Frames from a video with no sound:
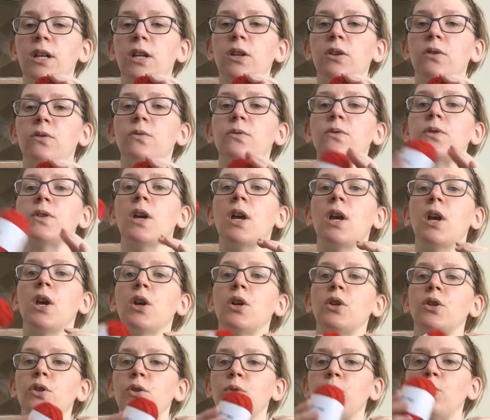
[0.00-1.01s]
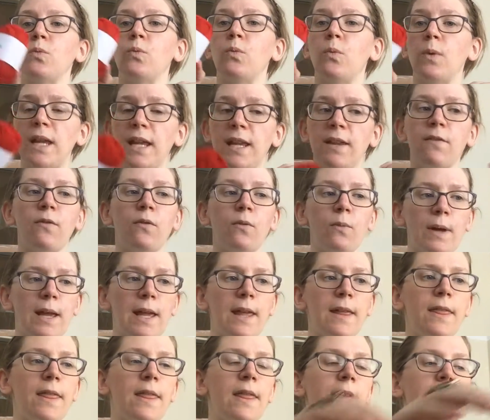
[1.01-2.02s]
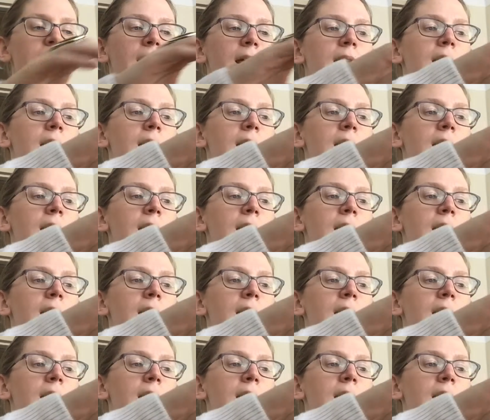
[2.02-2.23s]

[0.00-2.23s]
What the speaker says: use to weave with.